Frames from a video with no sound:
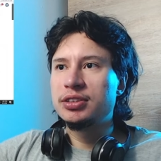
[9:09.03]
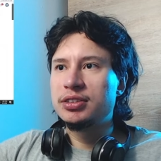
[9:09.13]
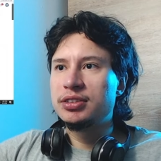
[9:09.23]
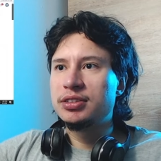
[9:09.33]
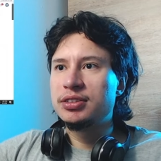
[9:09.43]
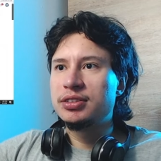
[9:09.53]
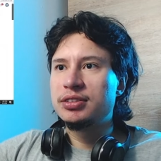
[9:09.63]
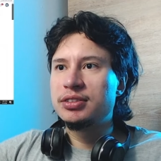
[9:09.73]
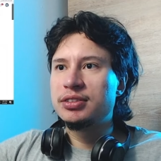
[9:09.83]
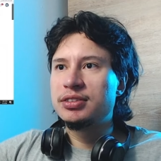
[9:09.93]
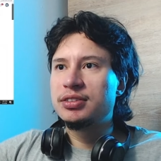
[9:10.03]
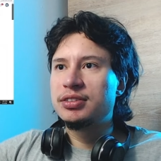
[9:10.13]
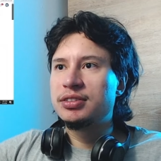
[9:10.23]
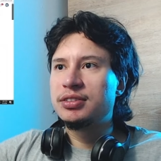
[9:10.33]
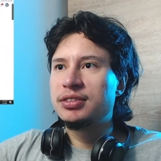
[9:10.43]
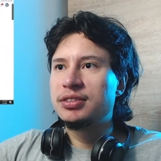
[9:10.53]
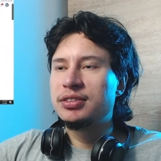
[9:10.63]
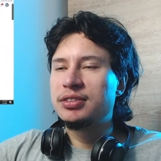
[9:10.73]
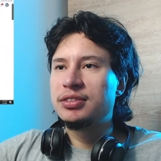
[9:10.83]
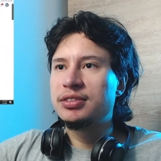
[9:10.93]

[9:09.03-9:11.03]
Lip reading: (silence)